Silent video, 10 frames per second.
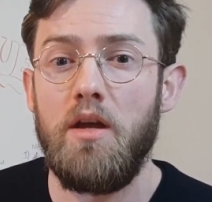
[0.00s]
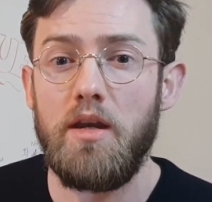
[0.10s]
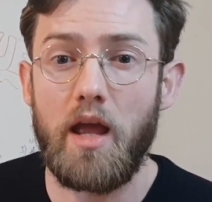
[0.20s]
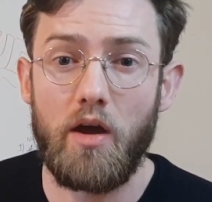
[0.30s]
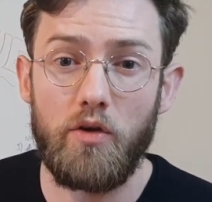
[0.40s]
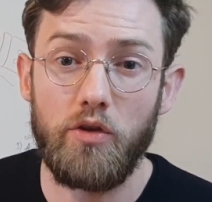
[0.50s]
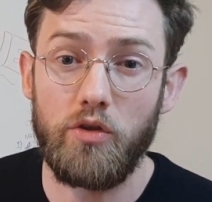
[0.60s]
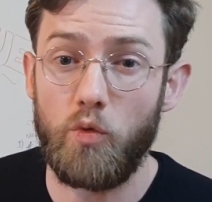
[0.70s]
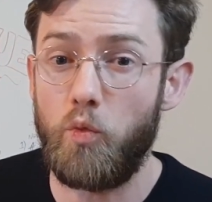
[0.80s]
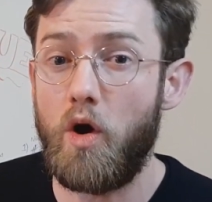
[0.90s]
Now,
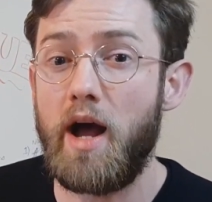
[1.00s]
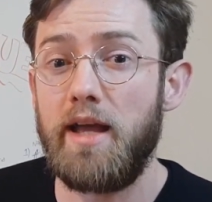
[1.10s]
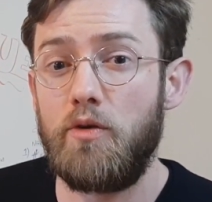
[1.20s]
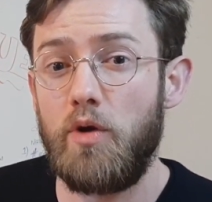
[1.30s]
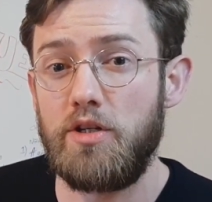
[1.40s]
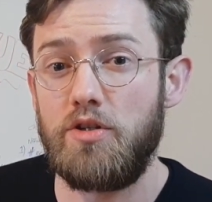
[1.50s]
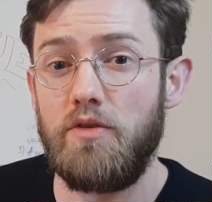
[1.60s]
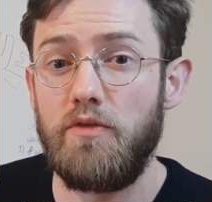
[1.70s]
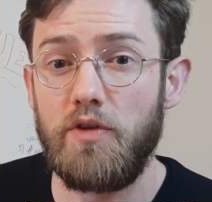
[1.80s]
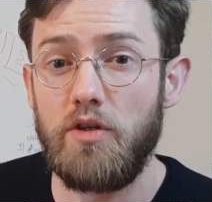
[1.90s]
the why
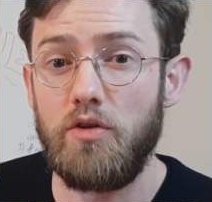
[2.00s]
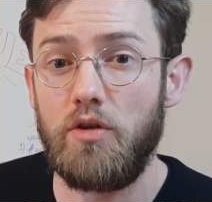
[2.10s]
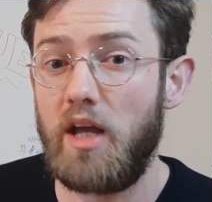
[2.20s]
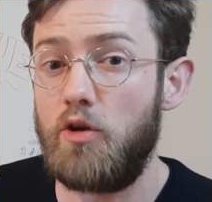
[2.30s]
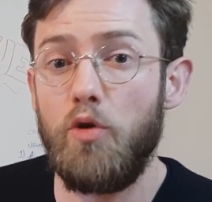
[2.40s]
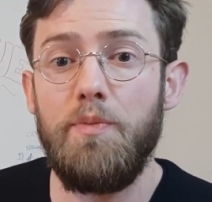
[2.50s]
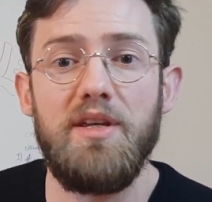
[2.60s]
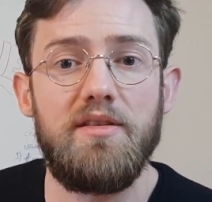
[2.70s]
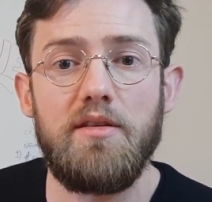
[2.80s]
question for you, it could be as